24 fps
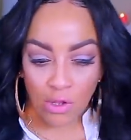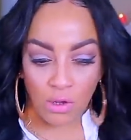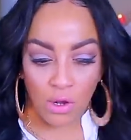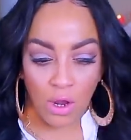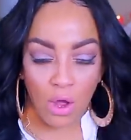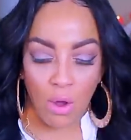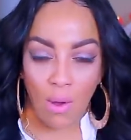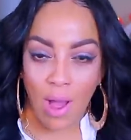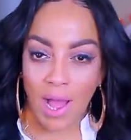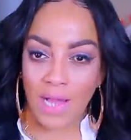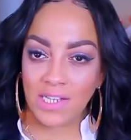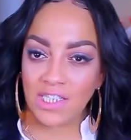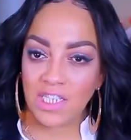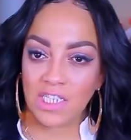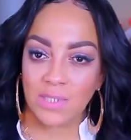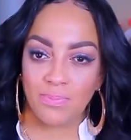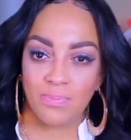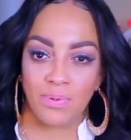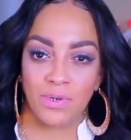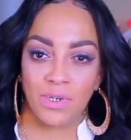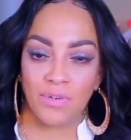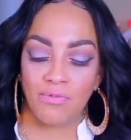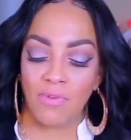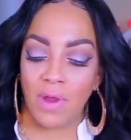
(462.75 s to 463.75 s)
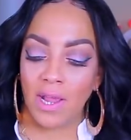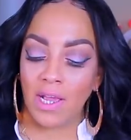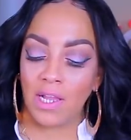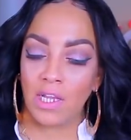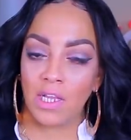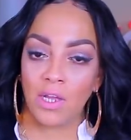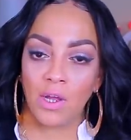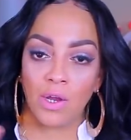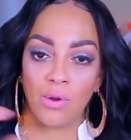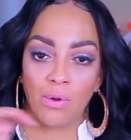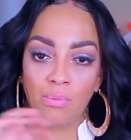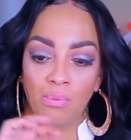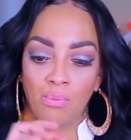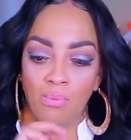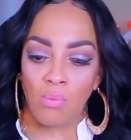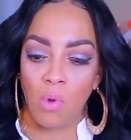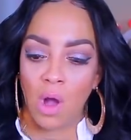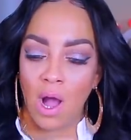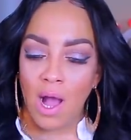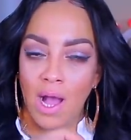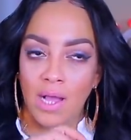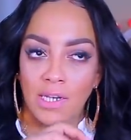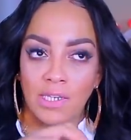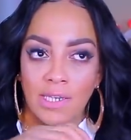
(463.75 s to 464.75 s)
you know I just put regular
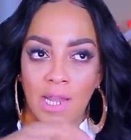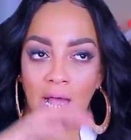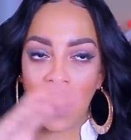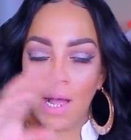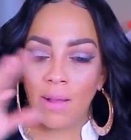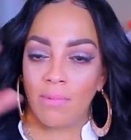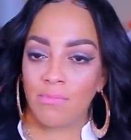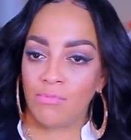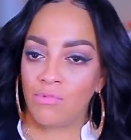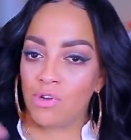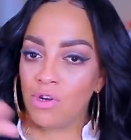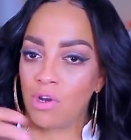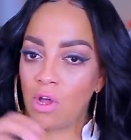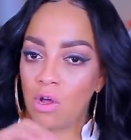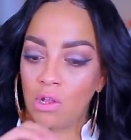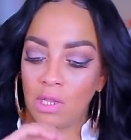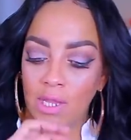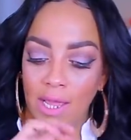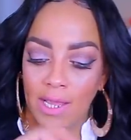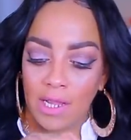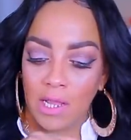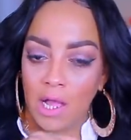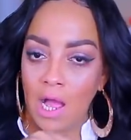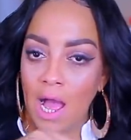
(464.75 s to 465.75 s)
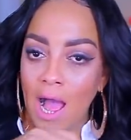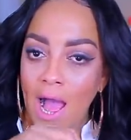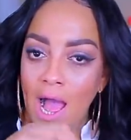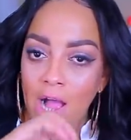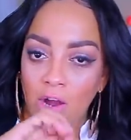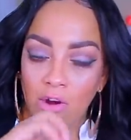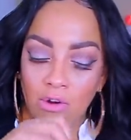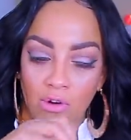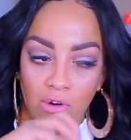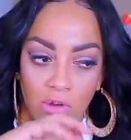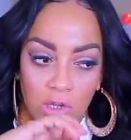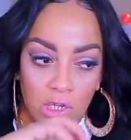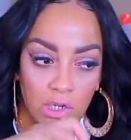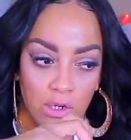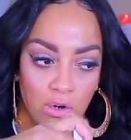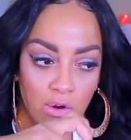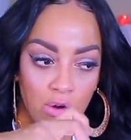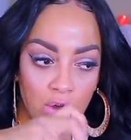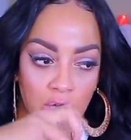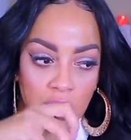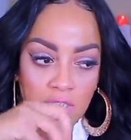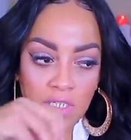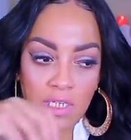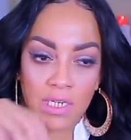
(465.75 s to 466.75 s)
wand um you know like a hot curler
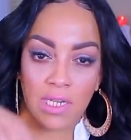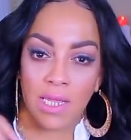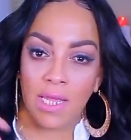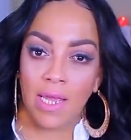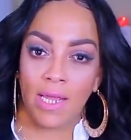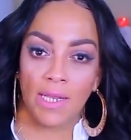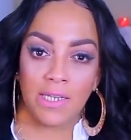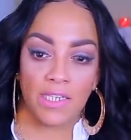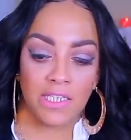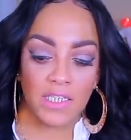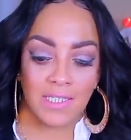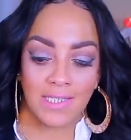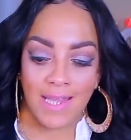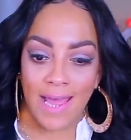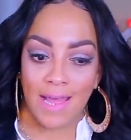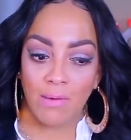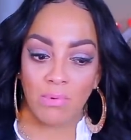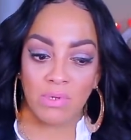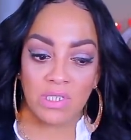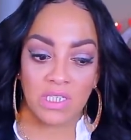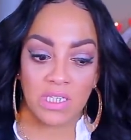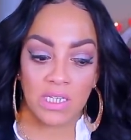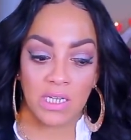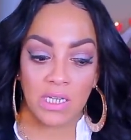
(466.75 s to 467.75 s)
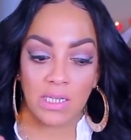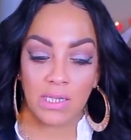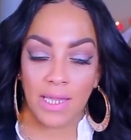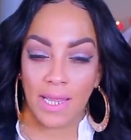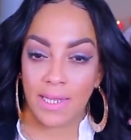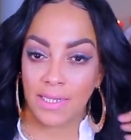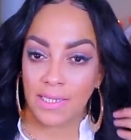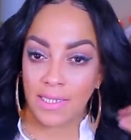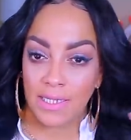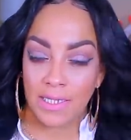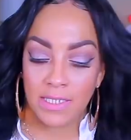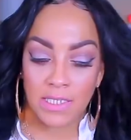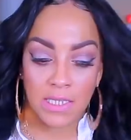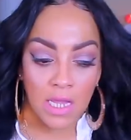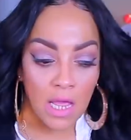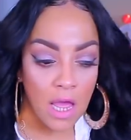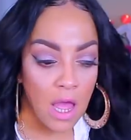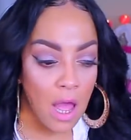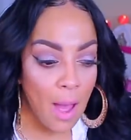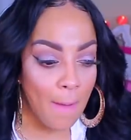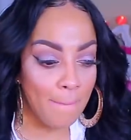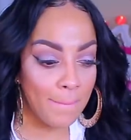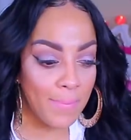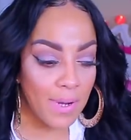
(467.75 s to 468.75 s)
curls in it and just that was it like this
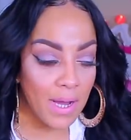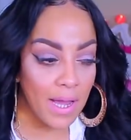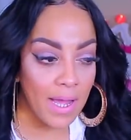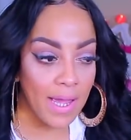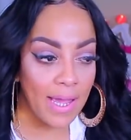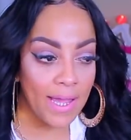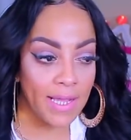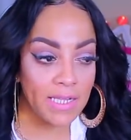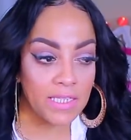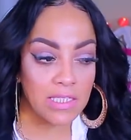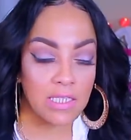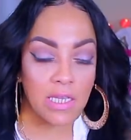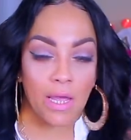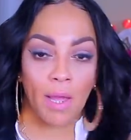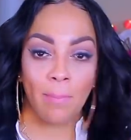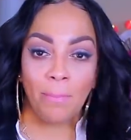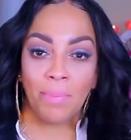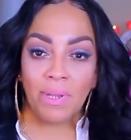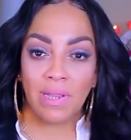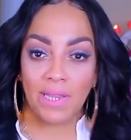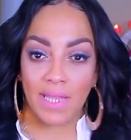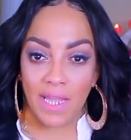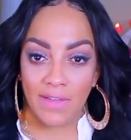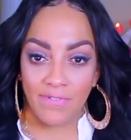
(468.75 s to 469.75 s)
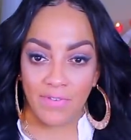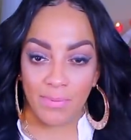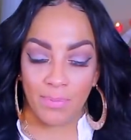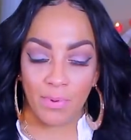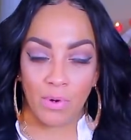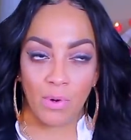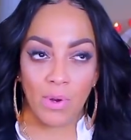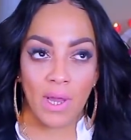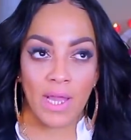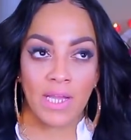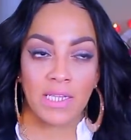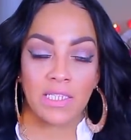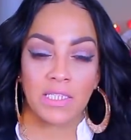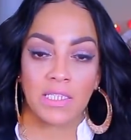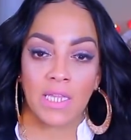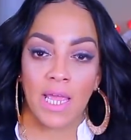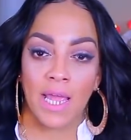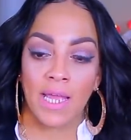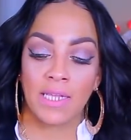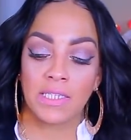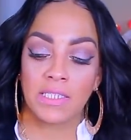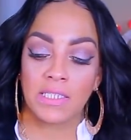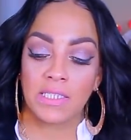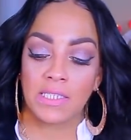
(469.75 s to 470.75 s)
but it's below
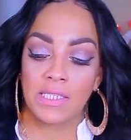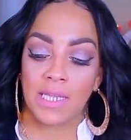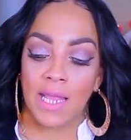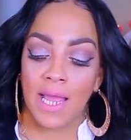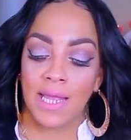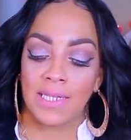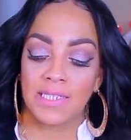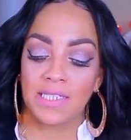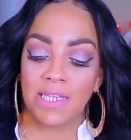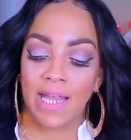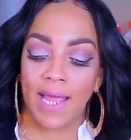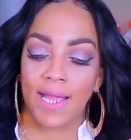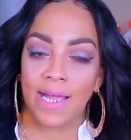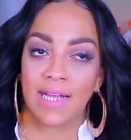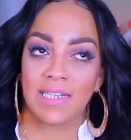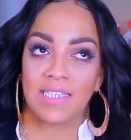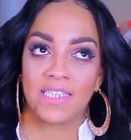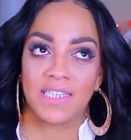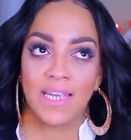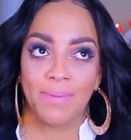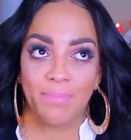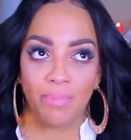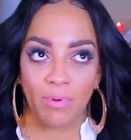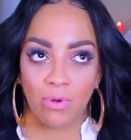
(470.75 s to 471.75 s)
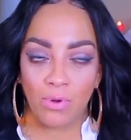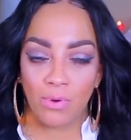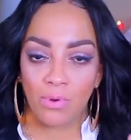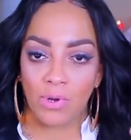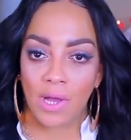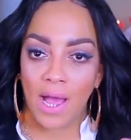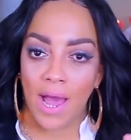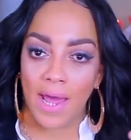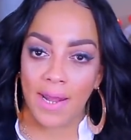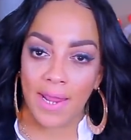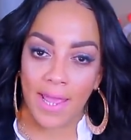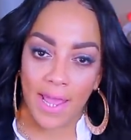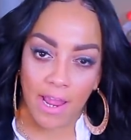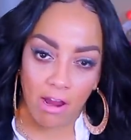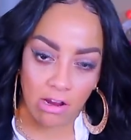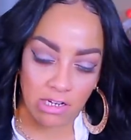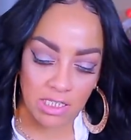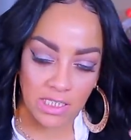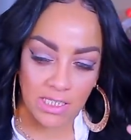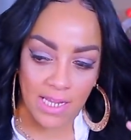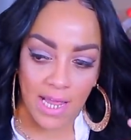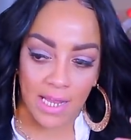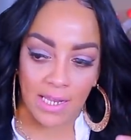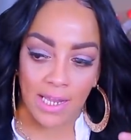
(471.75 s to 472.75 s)
it's it's it's like a typical kind of
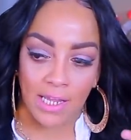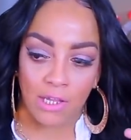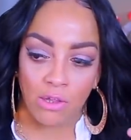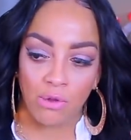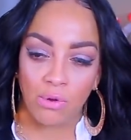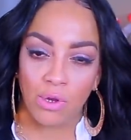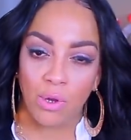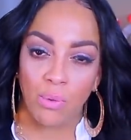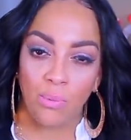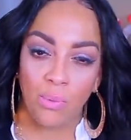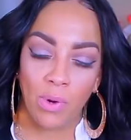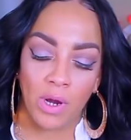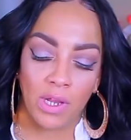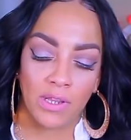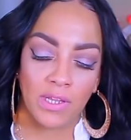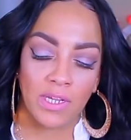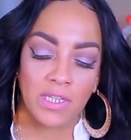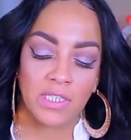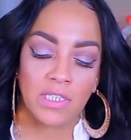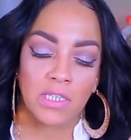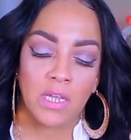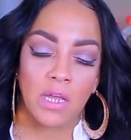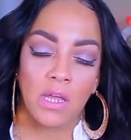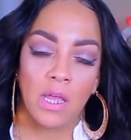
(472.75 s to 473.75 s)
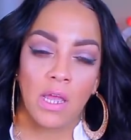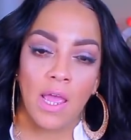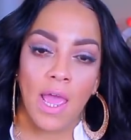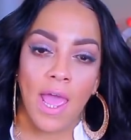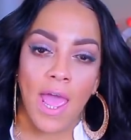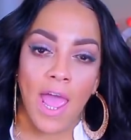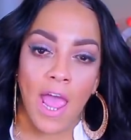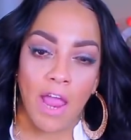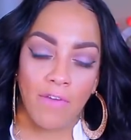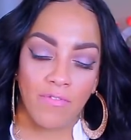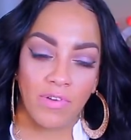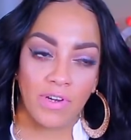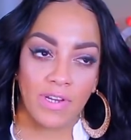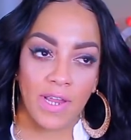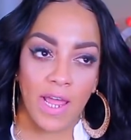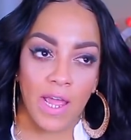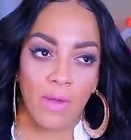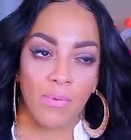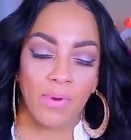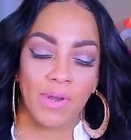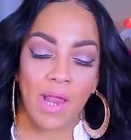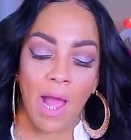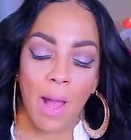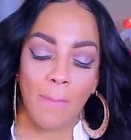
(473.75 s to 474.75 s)
hairstyle. Like you can wear this every
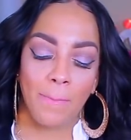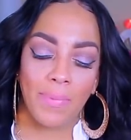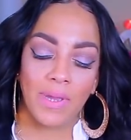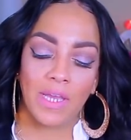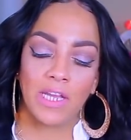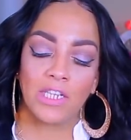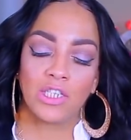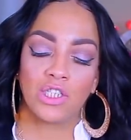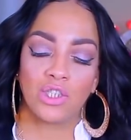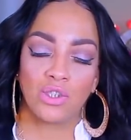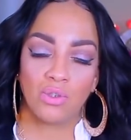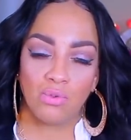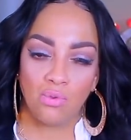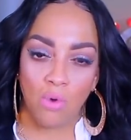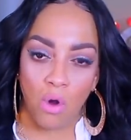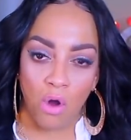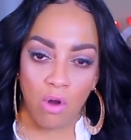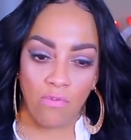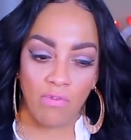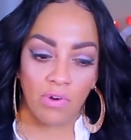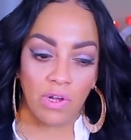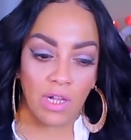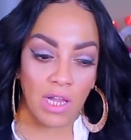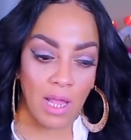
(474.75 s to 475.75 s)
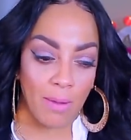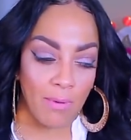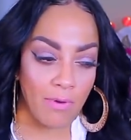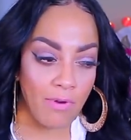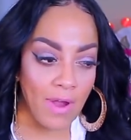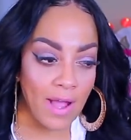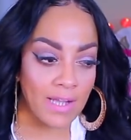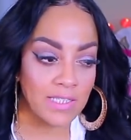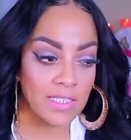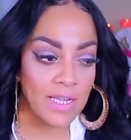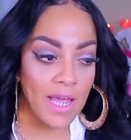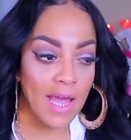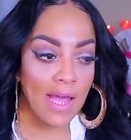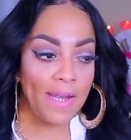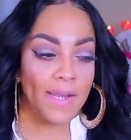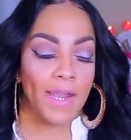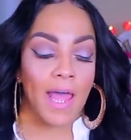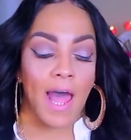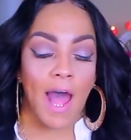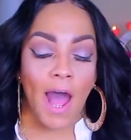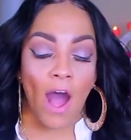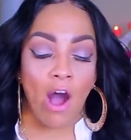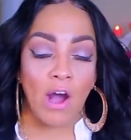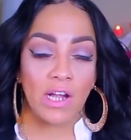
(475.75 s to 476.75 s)
day without being too over glamorized.
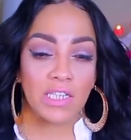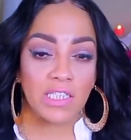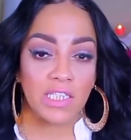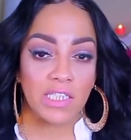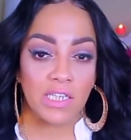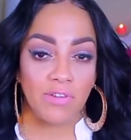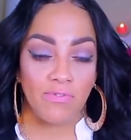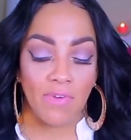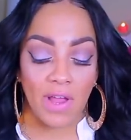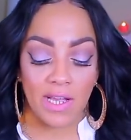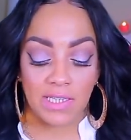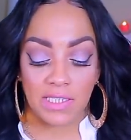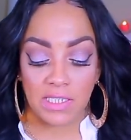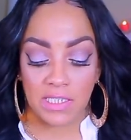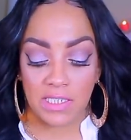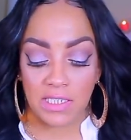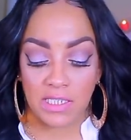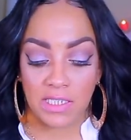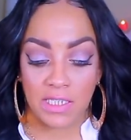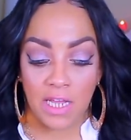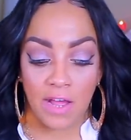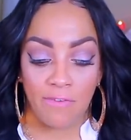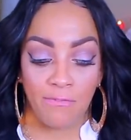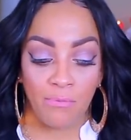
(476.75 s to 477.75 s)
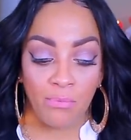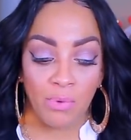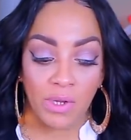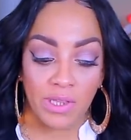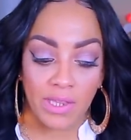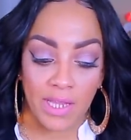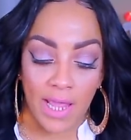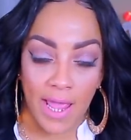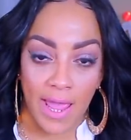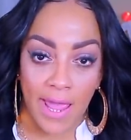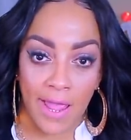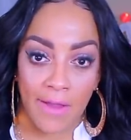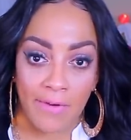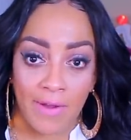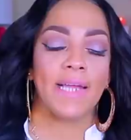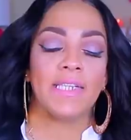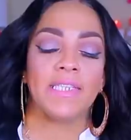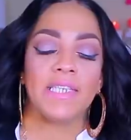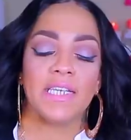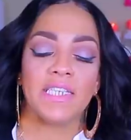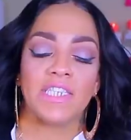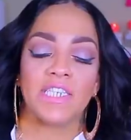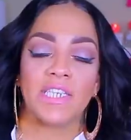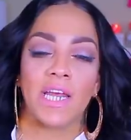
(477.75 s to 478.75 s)
Now on to the rest of the stuff with the hair.
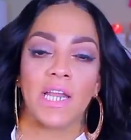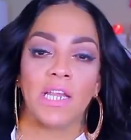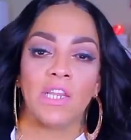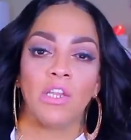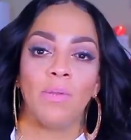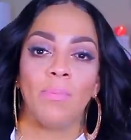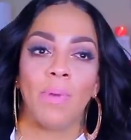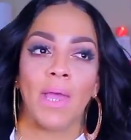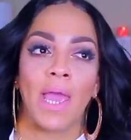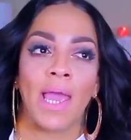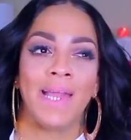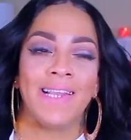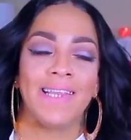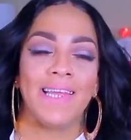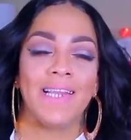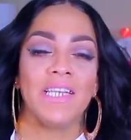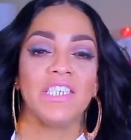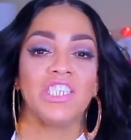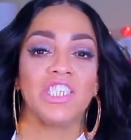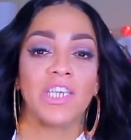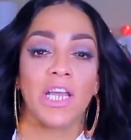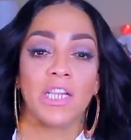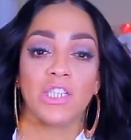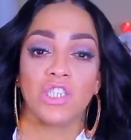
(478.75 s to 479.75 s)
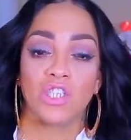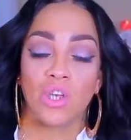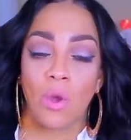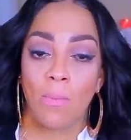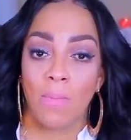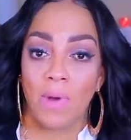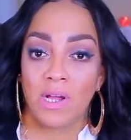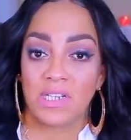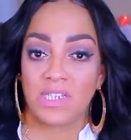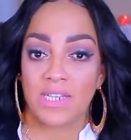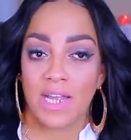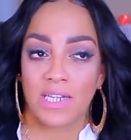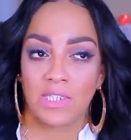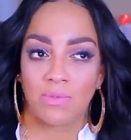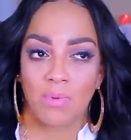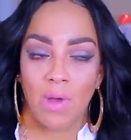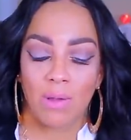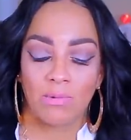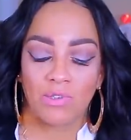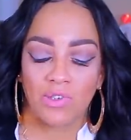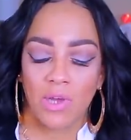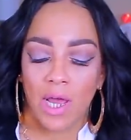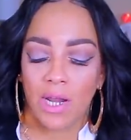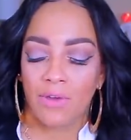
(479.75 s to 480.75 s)
It did shed a little bit. It didn't shed so much. That's
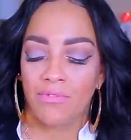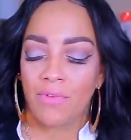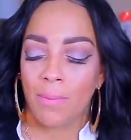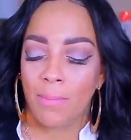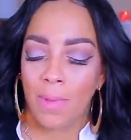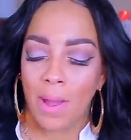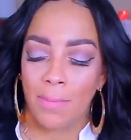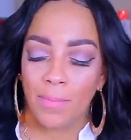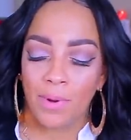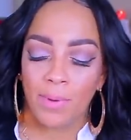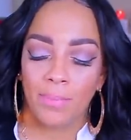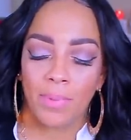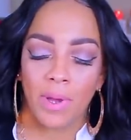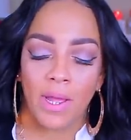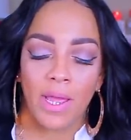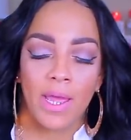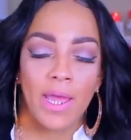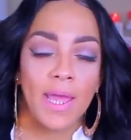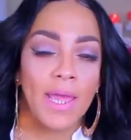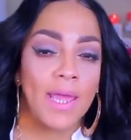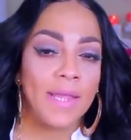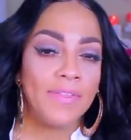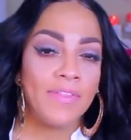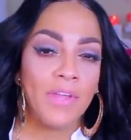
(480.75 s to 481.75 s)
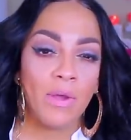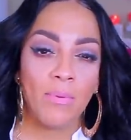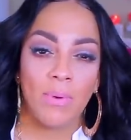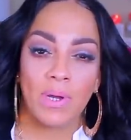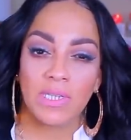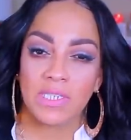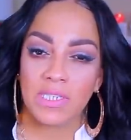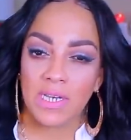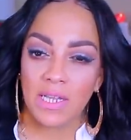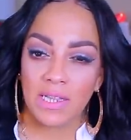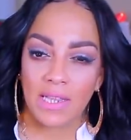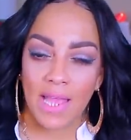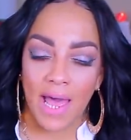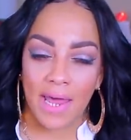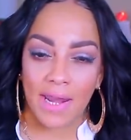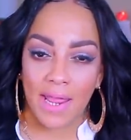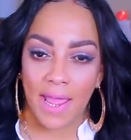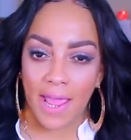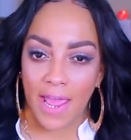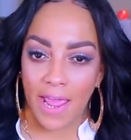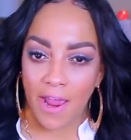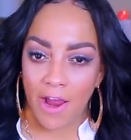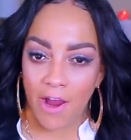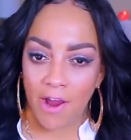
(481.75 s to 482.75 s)
why I'm trying to remember. But there wasn't a
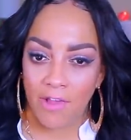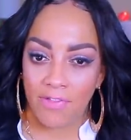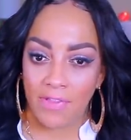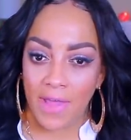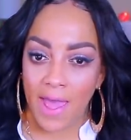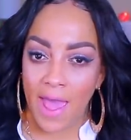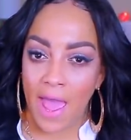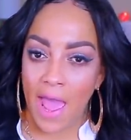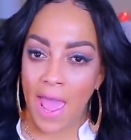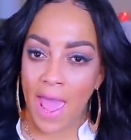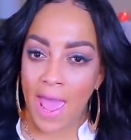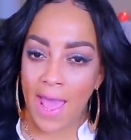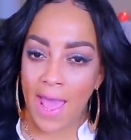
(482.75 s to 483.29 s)
lot of hair that